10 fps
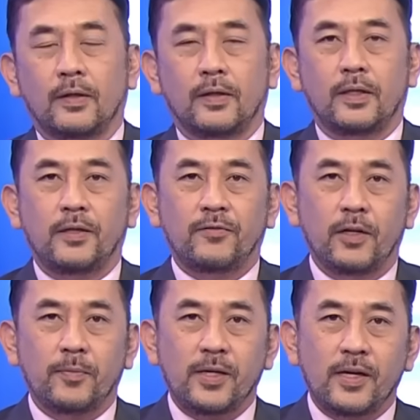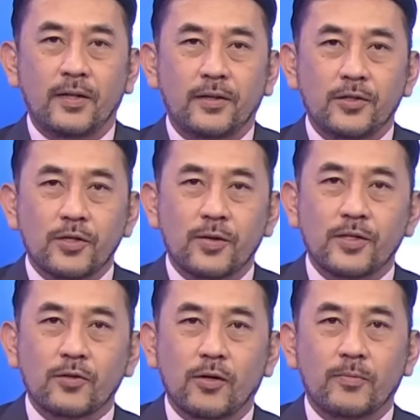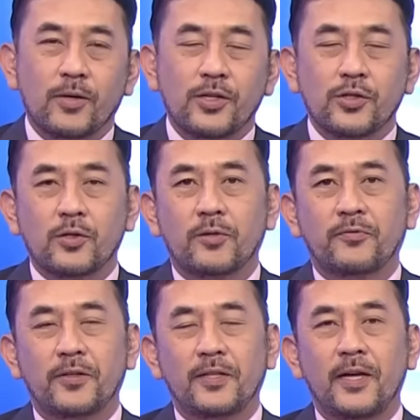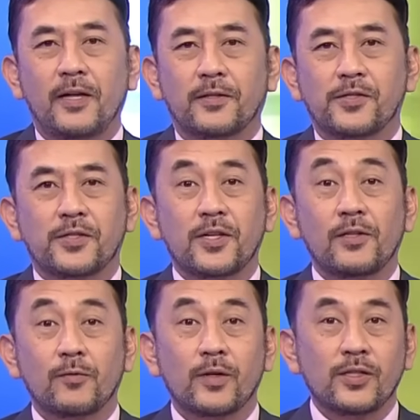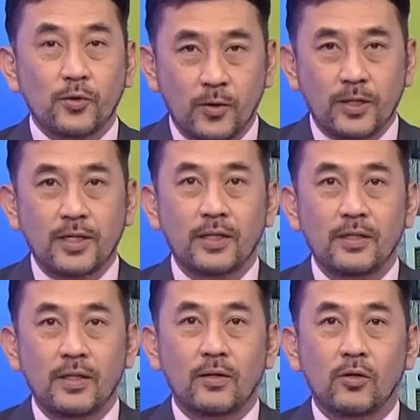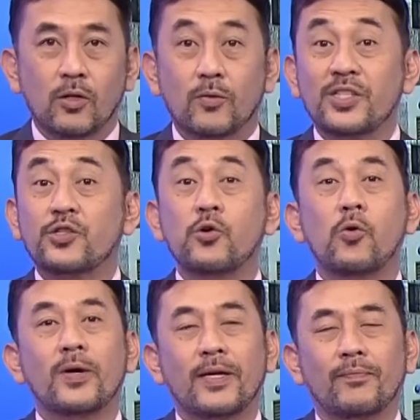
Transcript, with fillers: The Philippine Health Insurance Corporation, or PhilHealth, still resorting or restoring